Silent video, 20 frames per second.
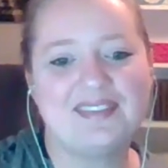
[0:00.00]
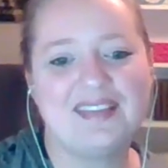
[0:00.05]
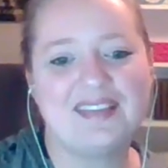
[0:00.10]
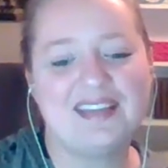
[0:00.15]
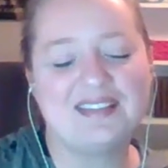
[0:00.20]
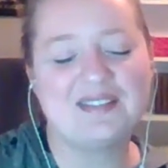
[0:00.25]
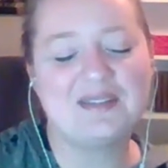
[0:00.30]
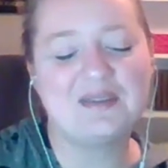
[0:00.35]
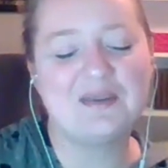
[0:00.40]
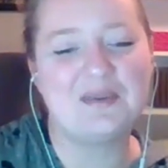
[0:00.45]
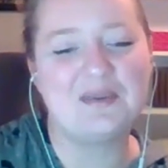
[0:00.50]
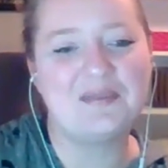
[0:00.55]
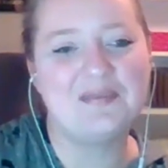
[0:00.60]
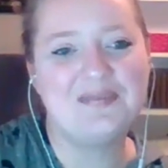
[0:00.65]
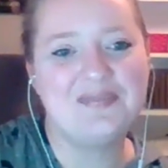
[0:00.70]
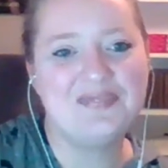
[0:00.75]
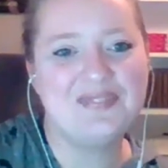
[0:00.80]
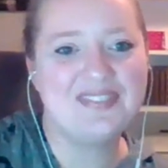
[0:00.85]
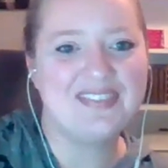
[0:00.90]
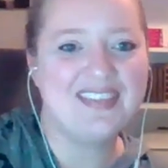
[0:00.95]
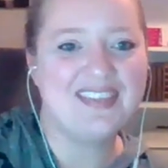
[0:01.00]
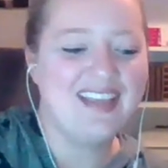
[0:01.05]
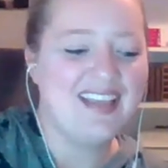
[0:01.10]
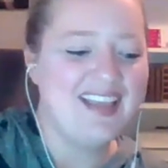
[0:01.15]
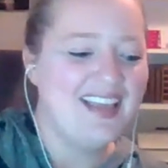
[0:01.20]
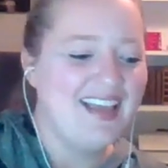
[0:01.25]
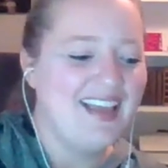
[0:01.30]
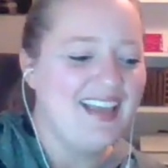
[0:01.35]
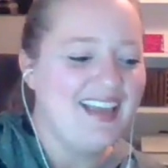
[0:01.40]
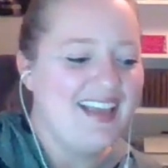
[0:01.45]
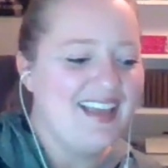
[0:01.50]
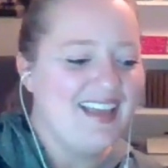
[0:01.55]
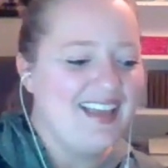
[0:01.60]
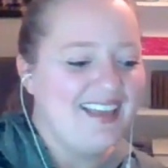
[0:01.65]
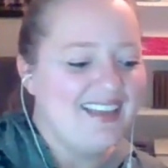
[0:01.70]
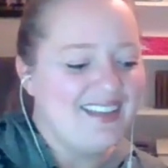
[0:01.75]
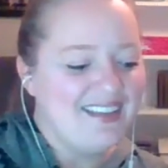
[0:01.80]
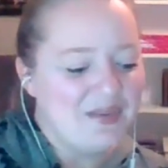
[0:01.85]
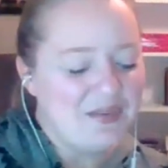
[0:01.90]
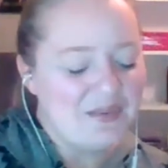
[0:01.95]
it's cool.
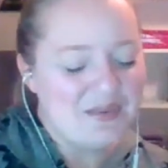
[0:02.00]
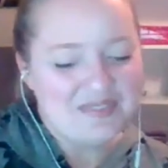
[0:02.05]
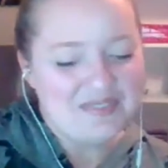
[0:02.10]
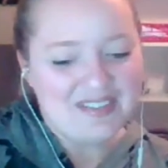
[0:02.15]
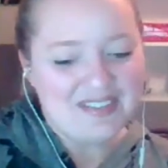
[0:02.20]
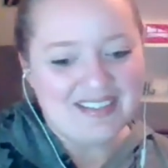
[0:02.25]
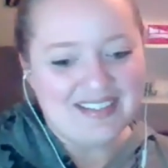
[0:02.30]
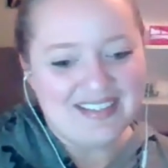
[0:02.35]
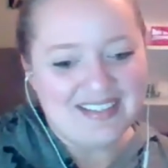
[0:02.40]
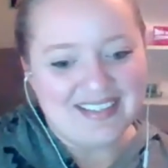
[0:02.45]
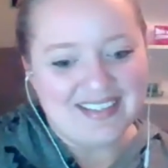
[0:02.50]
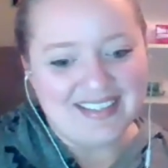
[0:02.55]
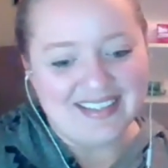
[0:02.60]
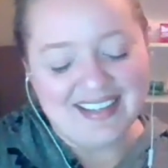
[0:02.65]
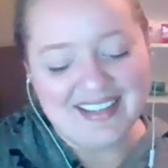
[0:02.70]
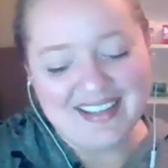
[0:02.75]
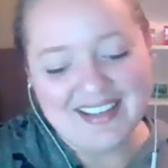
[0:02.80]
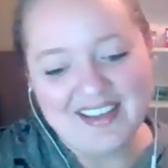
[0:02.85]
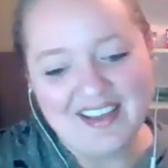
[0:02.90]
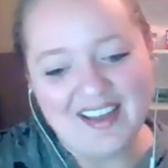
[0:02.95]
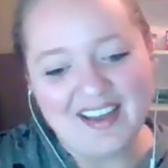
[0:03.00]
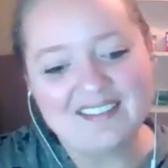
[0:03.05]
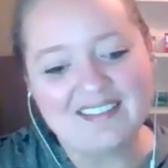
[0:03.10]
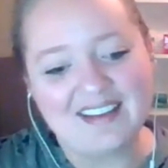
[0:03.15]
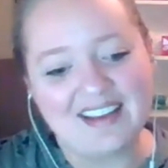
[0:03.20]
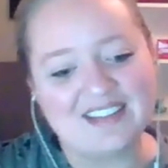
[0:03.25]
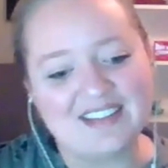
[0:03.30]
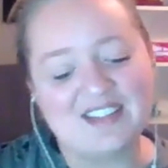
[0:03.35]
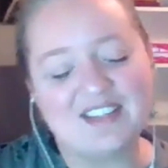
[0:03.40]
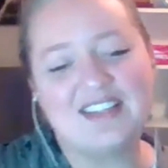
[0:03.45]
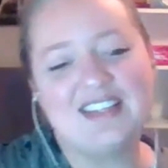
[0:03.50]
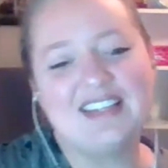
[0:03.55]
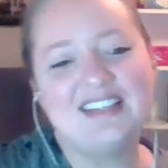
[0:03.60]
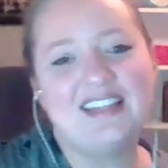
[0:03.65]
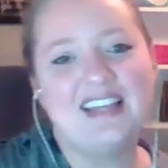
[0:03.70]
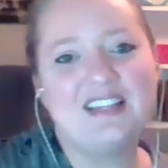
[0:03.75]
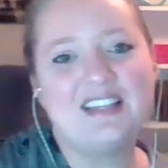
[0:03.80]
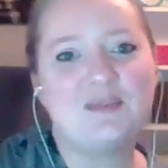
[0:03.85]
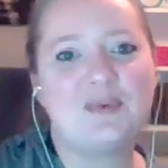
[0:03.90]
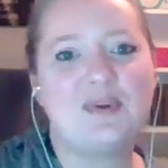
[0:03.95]
Well, very good. All right. So then
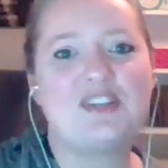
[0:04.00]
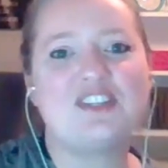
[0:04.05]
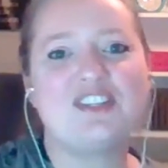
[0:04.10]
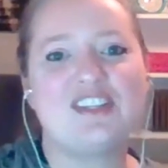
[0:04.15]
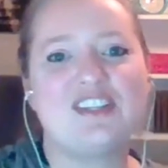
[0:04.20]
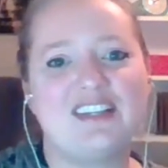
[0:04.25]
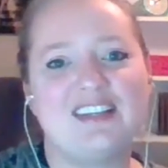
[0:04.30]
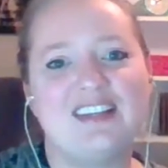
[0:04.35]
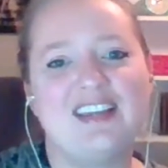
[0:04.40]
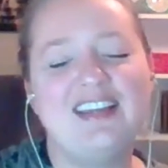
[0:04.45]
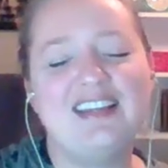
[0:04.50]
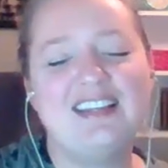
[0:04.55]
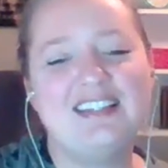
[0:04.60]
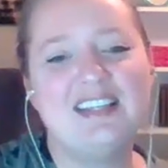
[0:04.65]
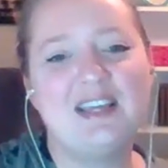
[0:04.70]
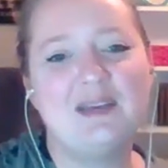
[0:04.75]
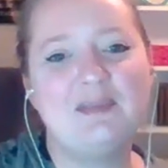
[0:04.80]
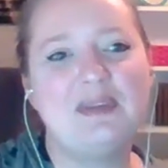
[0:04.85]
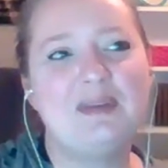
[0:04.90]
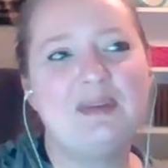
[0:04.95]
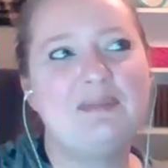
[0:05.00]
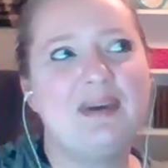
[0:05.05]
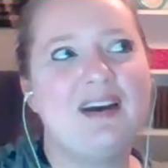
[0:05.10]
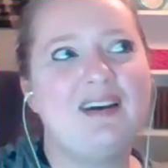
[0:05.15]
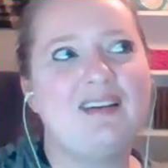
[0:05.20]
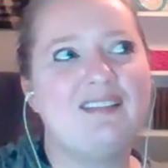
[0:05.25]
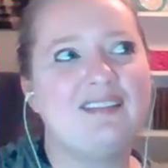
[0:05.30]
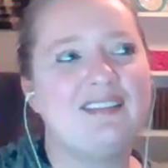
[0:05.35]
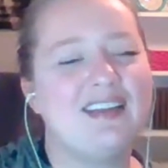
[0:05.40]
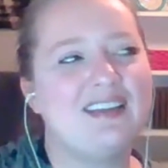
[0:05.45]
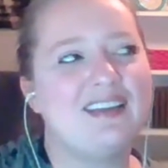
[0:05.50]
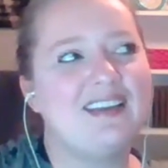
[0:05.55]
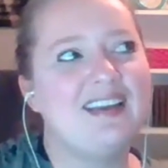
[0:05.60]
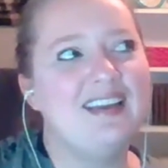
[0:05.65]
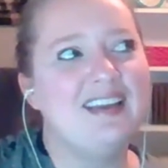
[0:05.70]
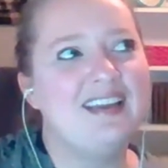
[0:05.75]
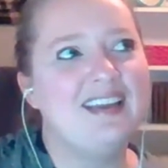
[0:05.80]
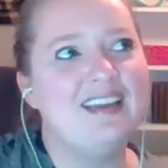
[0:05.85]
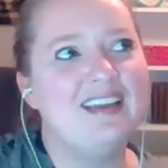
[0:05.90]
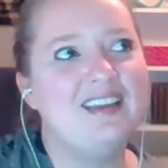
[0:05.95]
last question. Tell me about like,
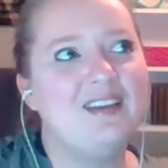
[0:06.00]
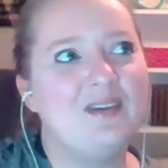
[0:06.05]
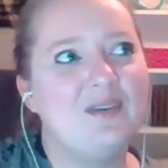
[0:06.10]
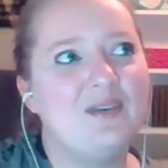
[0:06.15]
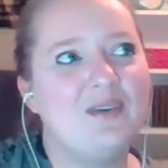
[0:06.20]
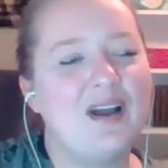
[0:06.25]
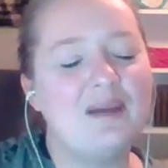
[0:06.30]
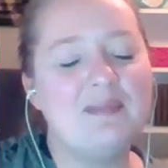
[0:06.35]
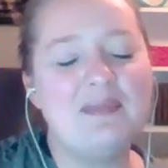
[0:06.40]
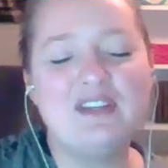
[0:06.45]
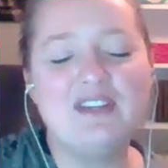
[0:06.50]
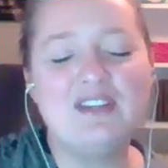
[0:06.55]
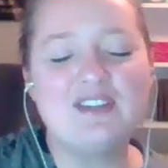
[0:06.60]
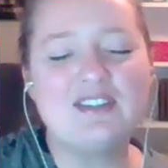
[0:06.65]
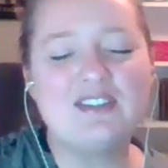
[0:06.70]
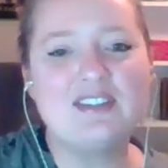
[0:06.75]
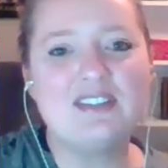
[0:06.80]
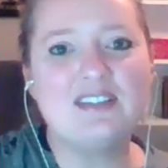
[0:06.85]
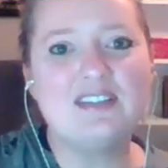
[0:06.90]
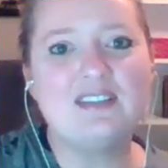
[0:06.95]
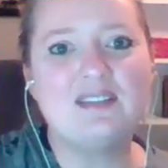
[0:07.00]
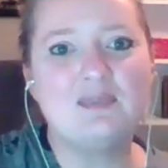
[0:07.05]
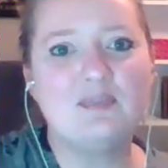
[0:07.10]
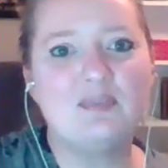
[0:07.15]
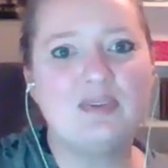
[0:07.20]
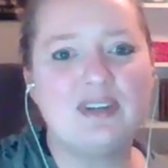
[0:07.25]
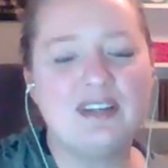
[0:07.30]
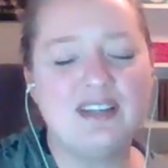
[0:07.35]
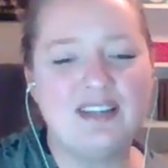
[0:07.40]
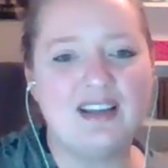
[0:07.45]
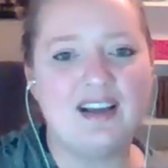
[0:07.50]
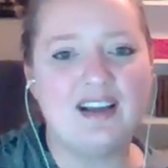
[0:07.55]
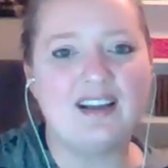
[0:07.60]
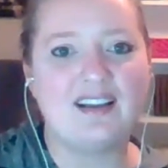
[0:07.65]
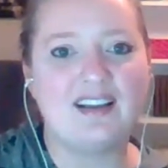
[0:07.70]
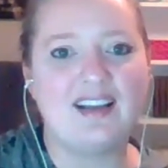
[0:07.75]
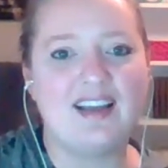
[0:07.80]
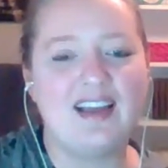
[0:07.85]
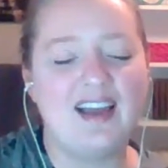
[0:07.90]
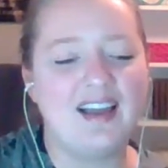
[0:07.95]
I mean, you're still pretty
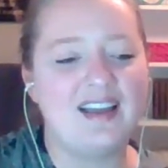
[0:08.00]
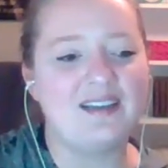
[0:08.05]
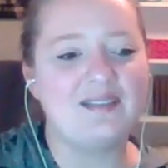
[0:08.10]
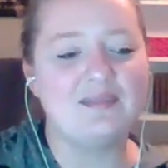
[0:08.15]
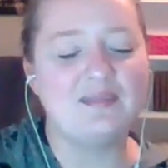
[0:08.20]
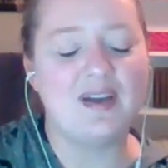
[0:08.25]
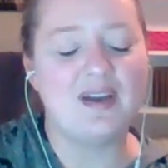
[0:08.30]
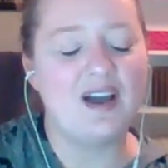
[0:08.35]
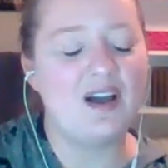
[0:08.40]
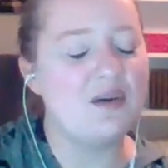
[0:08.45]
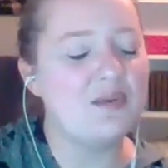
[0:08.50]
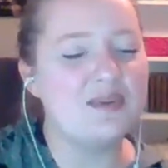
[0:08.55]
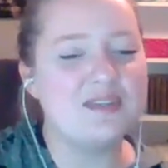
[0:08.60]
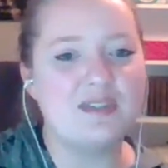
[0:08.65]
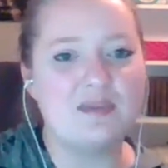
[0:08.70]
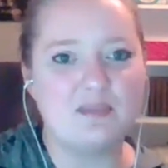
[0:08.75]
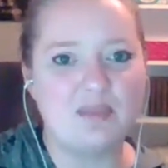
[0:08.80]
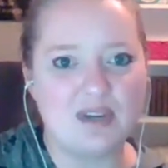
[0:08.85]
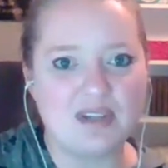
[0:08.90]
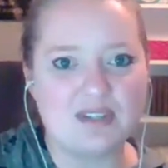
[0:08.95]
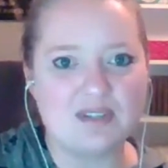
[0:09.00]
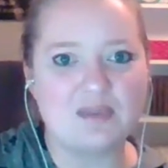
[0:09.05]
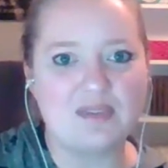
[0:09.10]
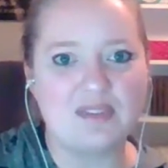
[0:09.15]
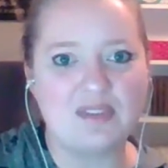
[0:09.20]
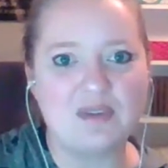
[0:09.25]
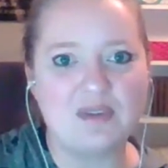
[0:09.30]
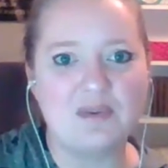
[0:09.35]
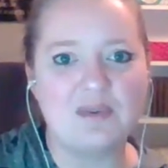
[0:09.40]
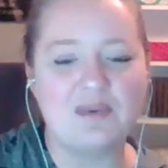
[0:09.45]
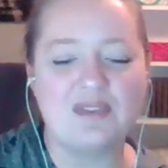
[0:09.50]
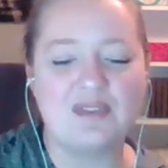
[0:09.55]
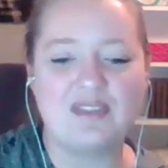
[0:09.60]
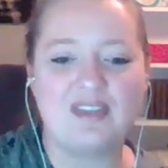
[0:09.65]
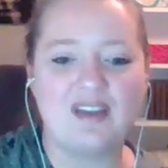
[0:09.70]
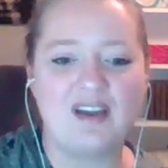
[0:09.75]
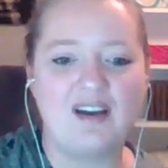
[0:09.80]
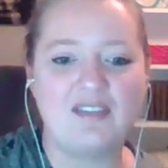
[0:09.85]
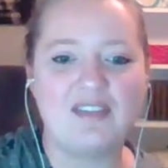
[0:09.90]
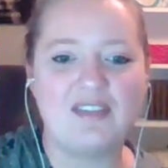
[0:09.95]
young. I'm always impressed with you with
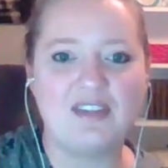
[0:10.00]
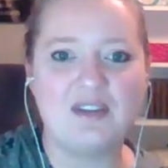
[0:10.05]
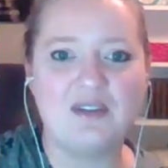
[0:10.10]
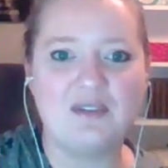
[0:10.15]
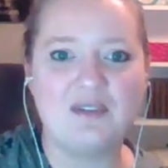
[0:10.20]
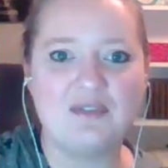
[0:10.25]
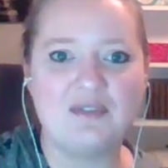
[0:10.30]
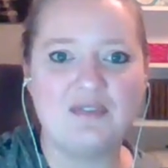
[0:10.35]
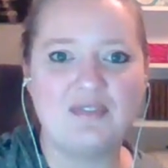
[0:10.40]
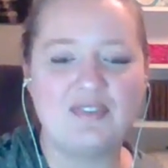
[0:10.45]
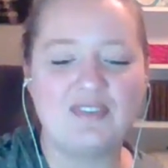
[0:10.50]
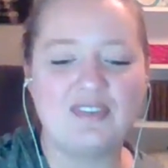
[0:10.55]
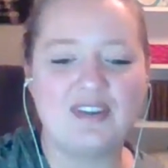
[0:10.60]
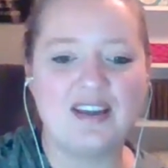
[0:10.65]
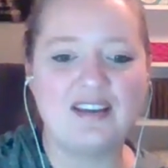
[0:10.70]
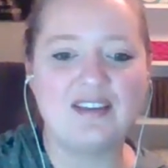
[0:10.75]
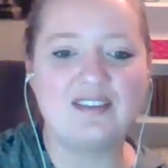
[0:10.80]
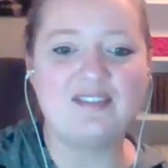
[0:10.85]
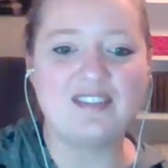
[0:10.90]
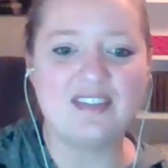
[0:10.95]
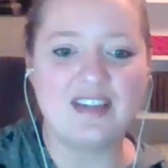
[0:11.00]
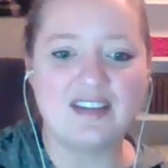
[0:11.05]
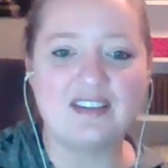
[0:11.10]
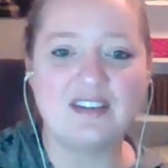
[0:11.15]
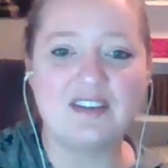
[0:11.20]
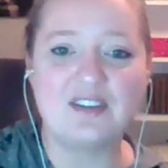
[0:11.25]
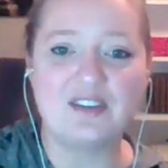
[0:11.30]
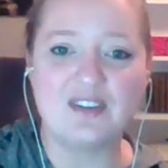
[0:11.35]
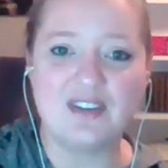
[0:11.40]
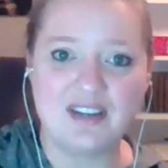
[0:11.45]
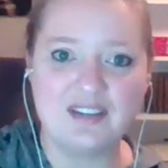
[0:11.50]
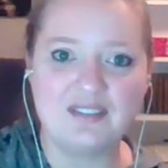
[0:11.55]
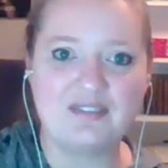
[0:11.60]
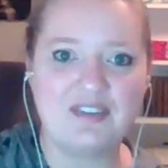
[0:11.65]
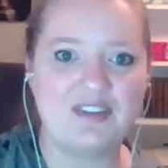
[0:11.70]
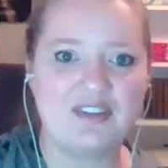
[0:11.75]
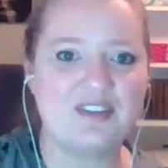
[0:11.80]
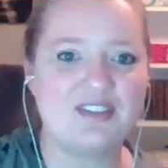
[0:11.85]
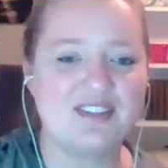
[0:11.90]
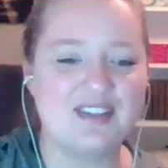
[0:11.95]
all that you've kind of done and created
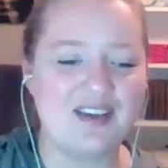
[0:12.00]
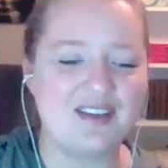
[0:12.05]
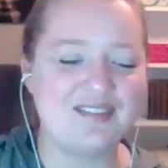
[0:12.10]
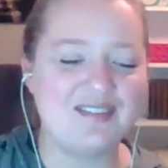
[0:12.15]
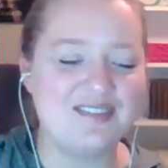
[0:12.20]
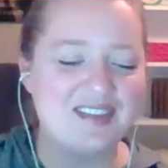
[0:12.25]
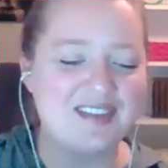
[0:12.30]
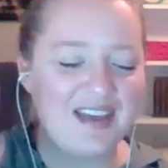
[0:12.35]
for yourself.